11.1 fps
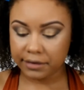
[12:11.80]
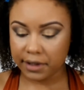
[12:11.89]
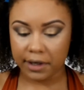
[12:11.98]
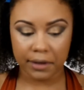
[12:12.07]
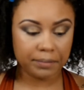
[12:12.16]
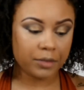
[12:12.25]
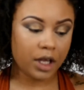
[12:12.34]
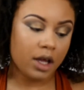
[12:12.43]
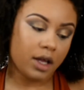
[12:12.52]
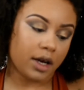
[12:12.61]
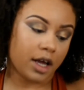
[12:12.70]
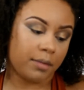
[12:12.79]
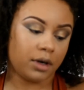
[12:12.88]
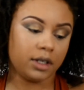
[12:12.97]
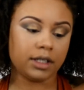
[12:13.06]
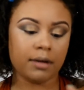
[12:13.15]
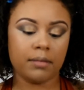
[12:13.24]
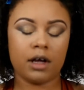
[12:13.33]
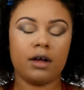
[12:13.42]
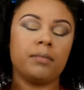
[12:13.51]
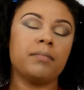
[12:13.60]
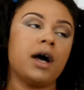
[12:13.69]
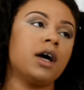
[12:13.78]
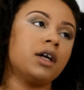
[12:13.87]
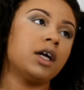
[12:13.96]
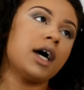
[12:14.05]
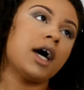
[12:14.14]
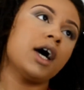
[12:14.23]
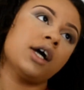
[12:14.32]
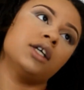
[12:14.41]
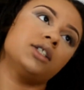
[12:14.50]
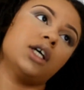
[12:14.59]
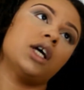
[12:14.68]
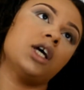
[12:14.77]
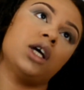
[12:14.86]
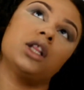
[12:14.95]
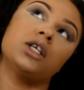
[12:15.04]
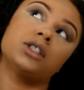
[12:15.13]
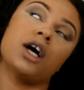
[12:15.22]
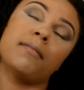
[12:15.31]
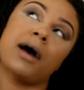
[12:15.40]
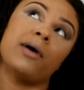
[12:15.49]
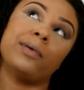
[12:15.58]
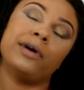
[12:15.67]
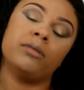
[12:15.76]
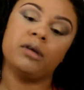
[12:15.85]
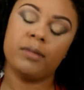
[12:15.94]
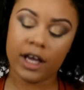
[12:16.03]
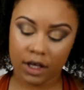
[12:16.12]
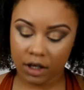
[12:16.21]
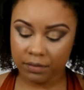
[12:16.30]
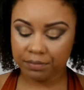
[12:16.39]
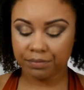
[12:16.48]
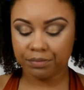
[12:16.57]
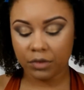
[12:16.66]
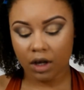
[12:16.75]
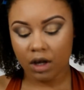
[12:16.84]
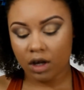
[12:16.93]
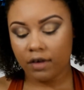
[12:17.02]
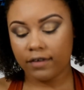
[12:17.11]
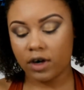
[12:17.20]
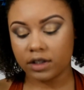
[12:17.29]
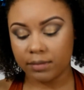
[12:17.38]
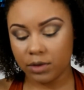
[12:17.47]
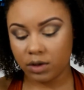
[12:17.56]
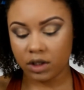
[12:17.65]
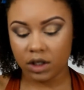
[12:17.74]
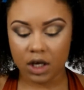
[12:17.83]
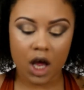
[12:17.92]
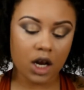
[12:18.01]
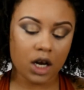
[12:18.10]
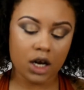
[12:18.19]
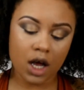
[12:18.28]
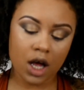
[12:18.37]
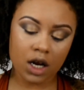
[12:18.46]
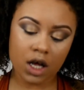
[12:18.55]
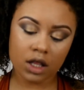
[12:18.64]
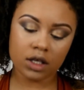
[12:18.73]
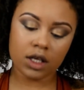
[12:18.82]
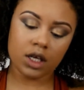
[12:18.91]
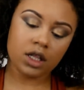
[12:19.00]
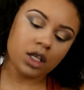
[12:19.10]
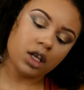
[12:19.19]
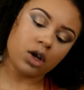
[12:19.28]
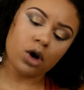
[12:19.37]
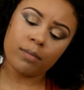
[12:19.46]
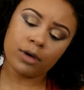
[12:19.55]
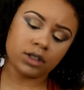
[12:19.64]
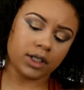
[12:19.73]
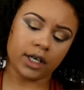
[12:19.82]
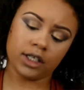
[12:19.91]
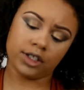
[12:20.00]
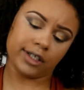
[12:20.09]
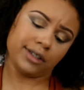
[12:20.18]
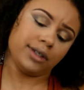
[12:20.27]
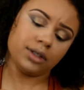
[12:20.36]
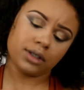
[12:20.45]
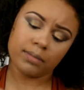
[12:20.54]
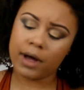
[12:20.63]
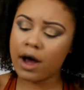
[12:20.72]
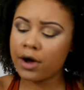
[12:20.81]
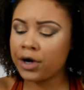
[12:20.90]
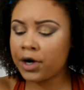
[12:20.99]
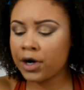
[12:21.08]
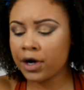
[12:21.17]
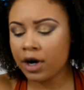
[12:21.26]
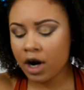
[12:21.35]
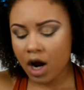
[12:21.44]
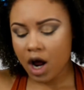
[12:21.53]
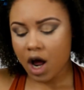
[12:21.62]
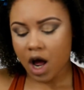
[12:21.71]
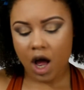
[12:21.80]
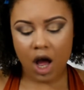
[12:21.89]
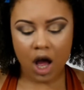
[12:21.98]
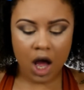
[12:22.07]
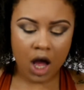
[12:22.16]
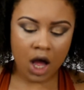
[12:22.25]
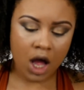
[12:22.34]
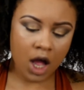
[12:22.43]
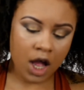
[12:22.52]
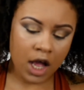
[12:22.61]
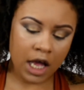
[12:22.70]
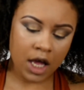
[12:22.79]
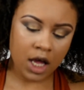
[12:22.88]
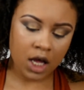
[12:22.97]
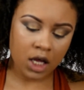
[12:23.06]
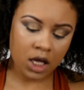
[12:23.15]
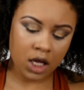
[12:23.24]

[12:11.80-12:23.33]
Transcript: so now I'm going to set my under eyes, and this time I will be baking. Of course, I'm using none other than the Laura Mercier translucent powder. I